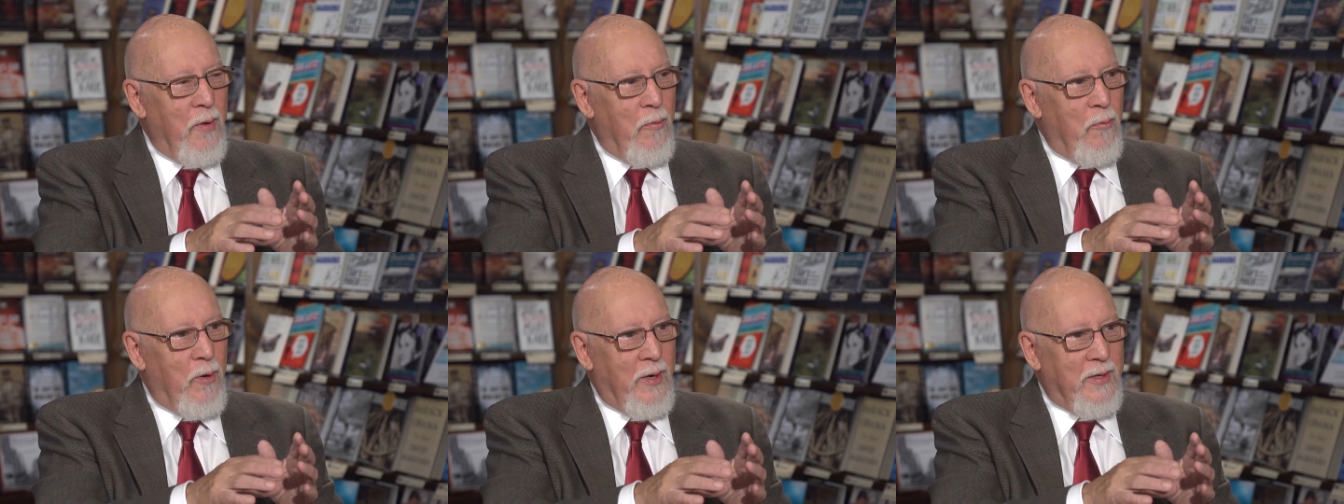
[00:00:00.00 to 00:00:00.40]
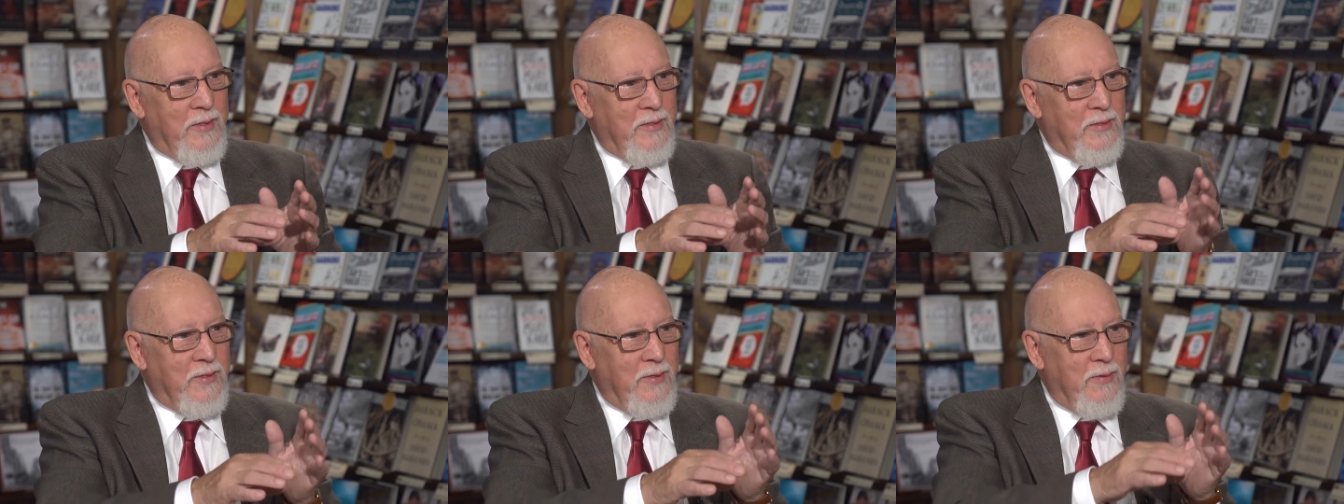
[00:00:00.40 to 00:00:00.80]

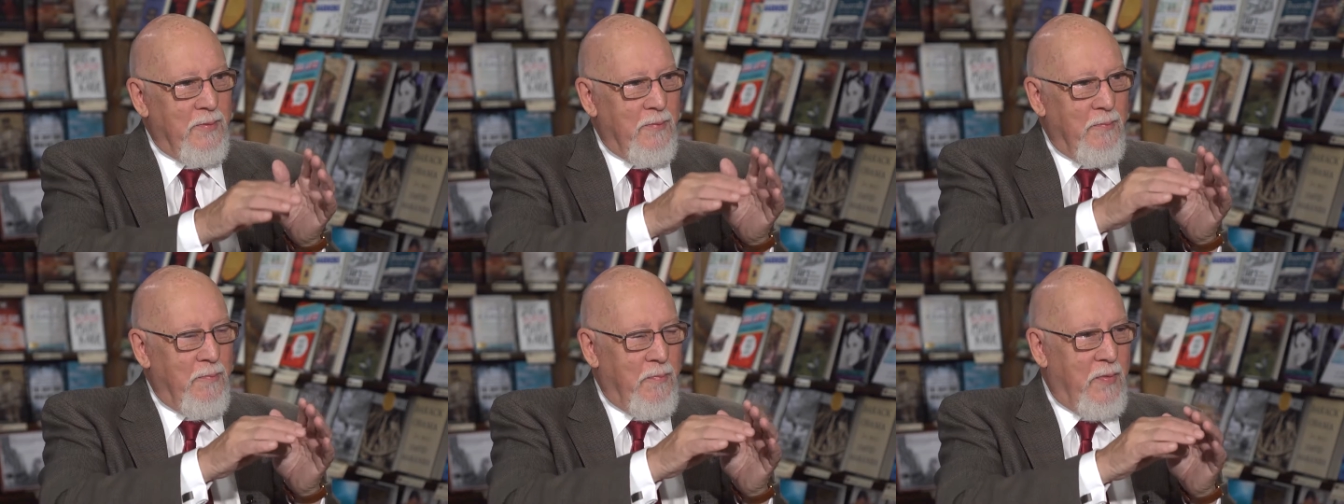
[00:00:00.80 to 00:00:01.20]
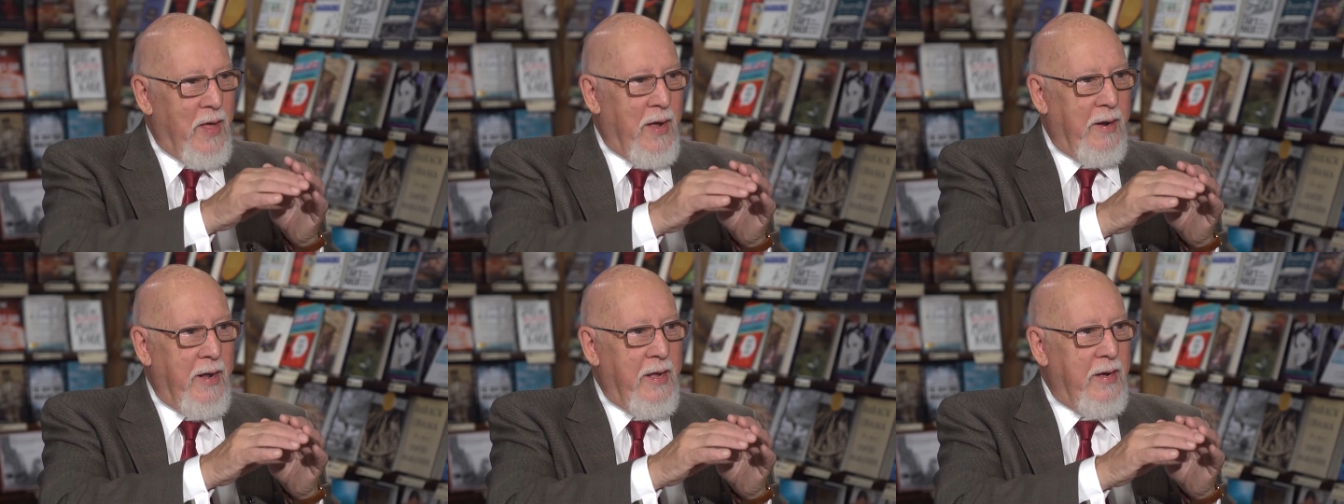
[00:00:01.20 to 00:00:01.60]
was
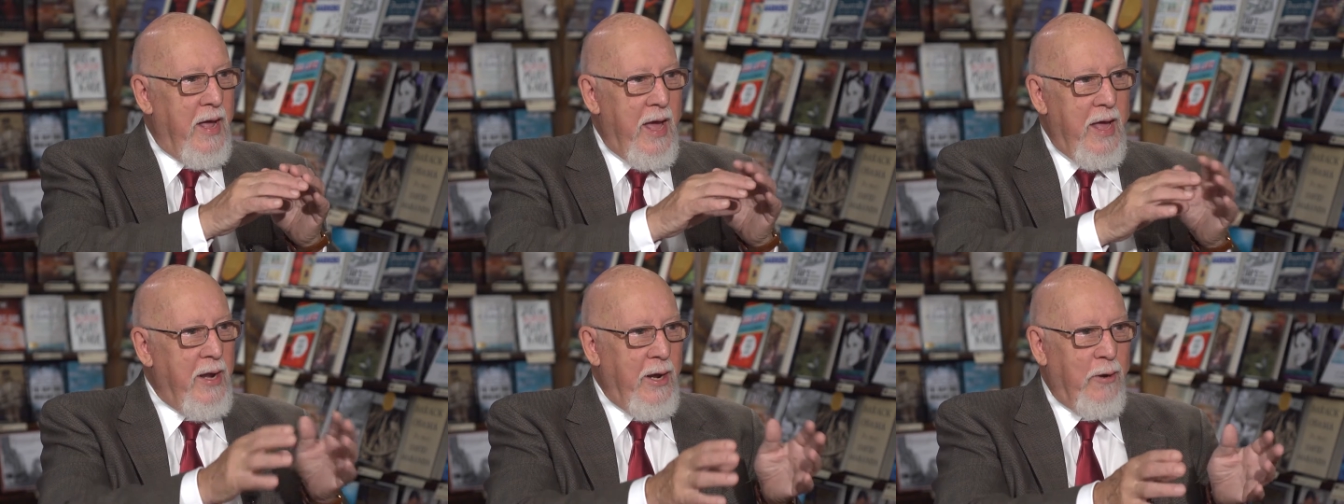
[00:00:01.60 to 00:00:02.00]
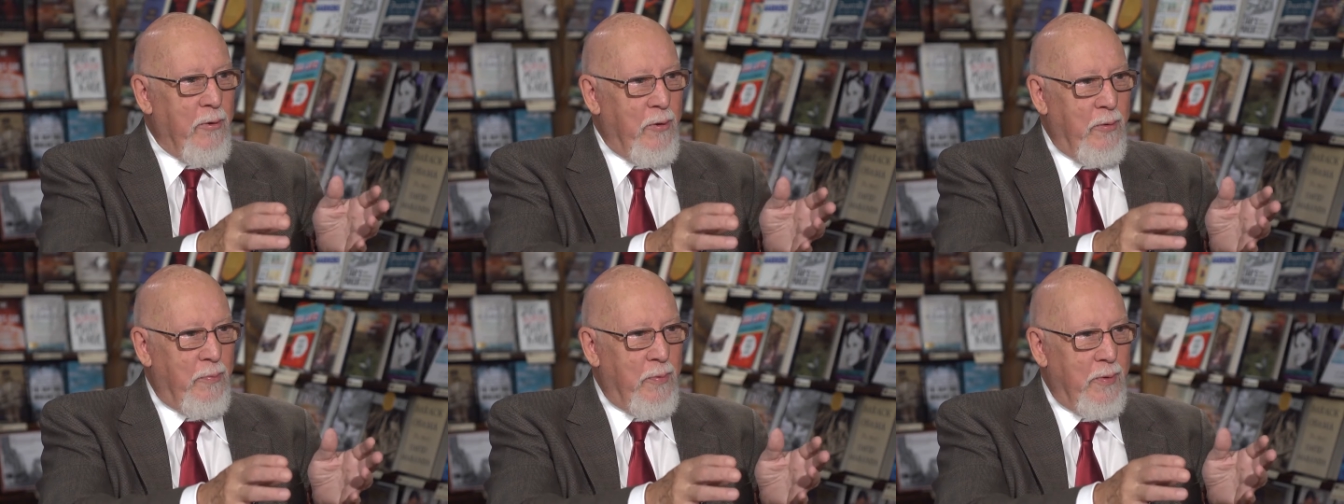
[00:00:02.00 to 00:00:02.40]
that in any
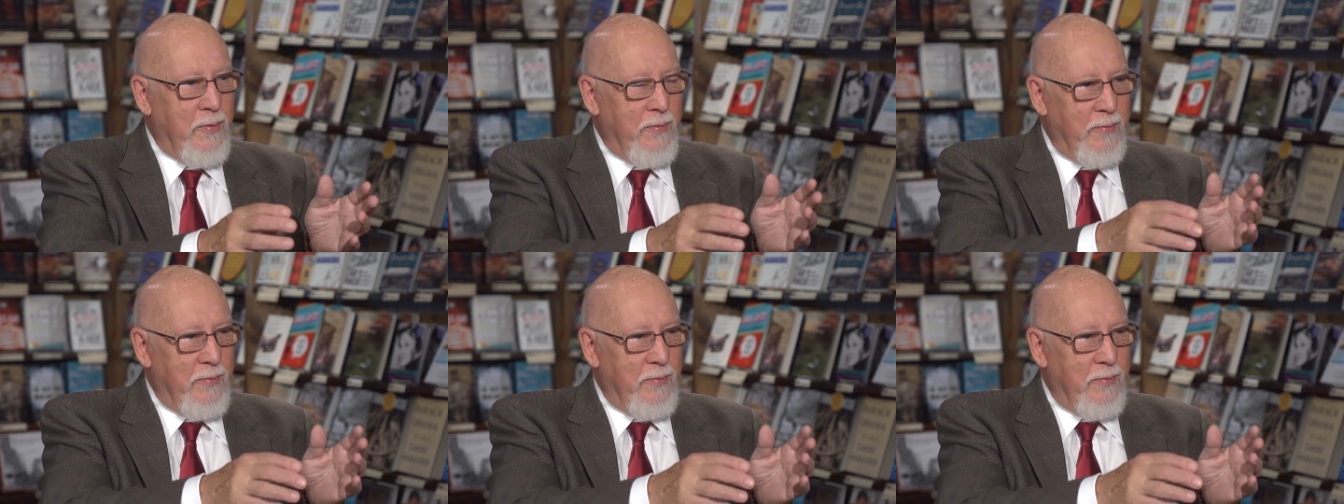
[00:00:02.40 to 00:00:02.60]
group,